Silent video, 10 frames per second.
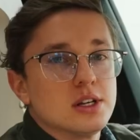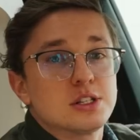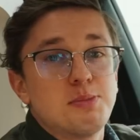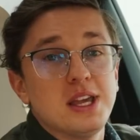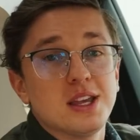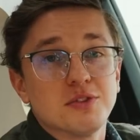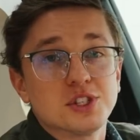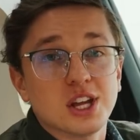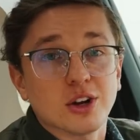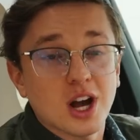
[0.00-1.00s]
Speaking of the
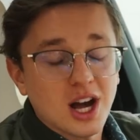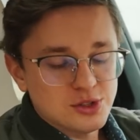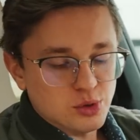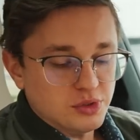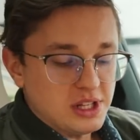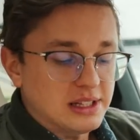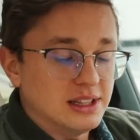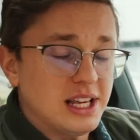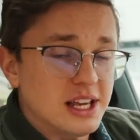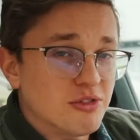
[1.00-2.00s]
center console, the
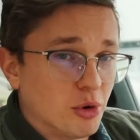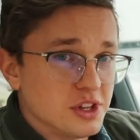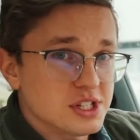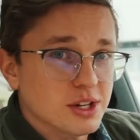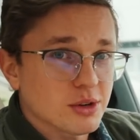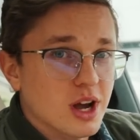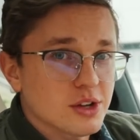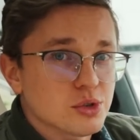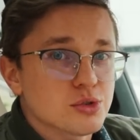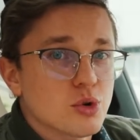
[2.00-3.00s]
lid for the center
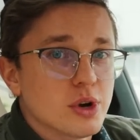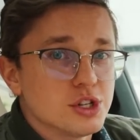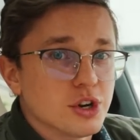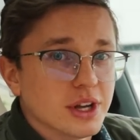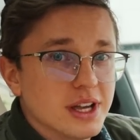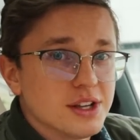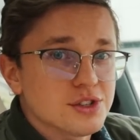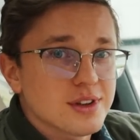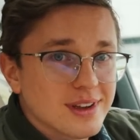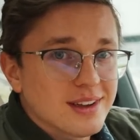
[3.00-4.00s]
console storage area
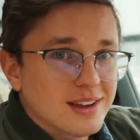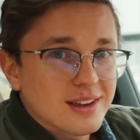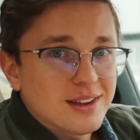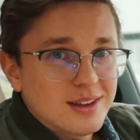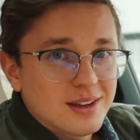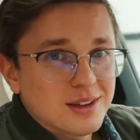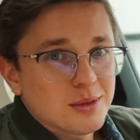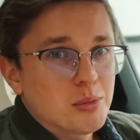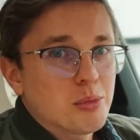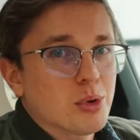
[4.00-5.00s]
is
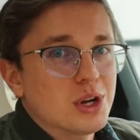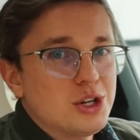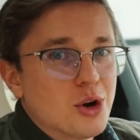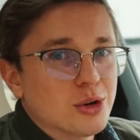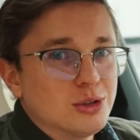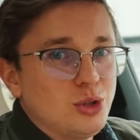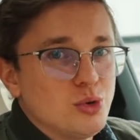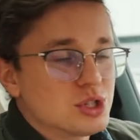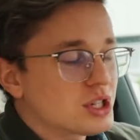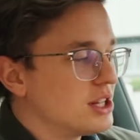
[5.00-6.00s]
pretty darn
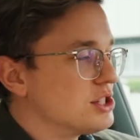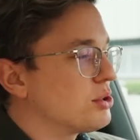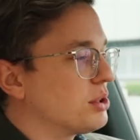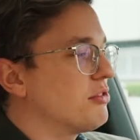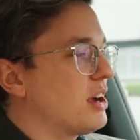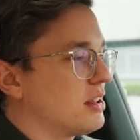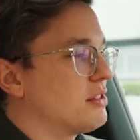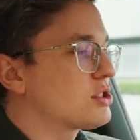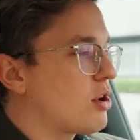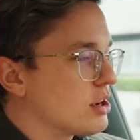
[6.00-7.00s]
loose, considering the fact
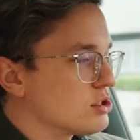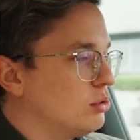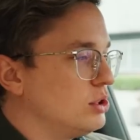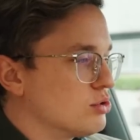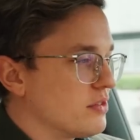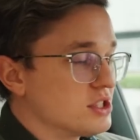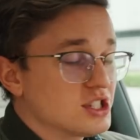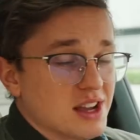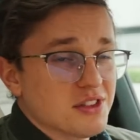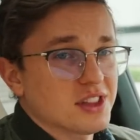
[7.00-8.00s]
that this car has only driven
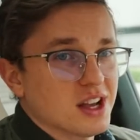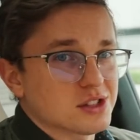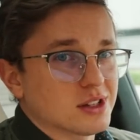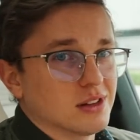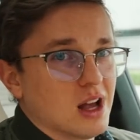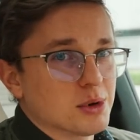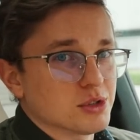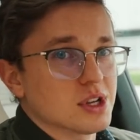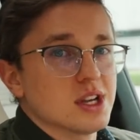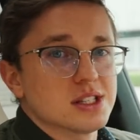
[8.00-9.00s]
7,000
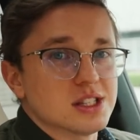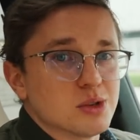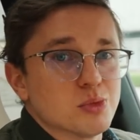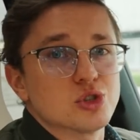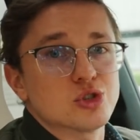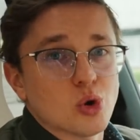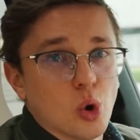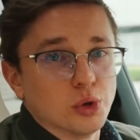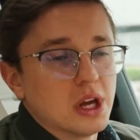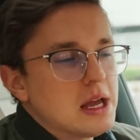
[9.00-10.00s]
kilometers since it was
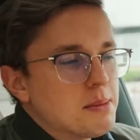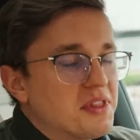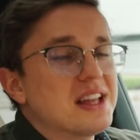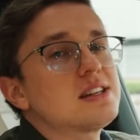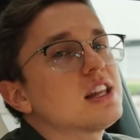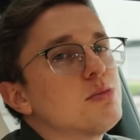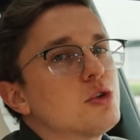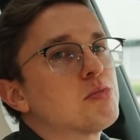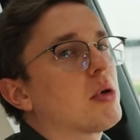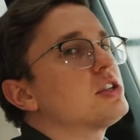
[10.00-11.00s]
sold. But that's not the
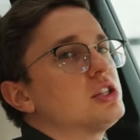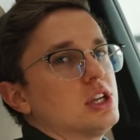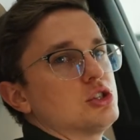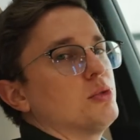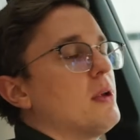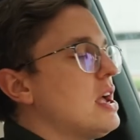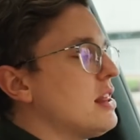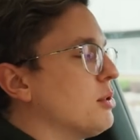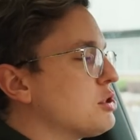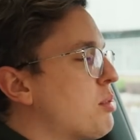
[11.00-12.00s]
most pressing issue.
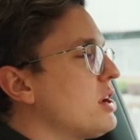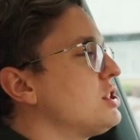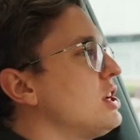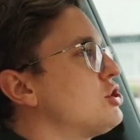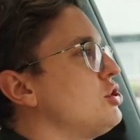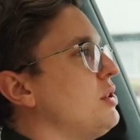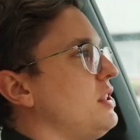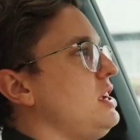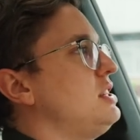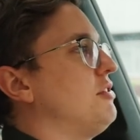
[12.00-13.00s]
The most pressing issue in
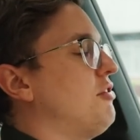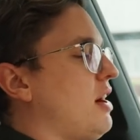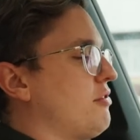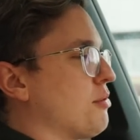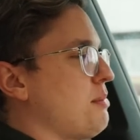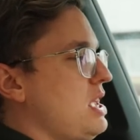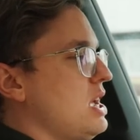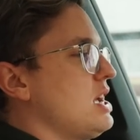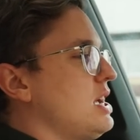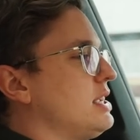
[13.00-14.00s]
the ET5 for
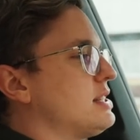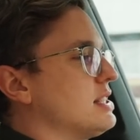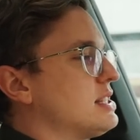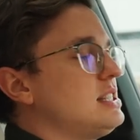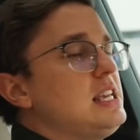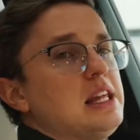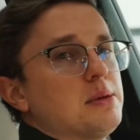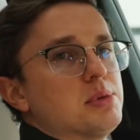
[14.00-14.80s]
me is the seating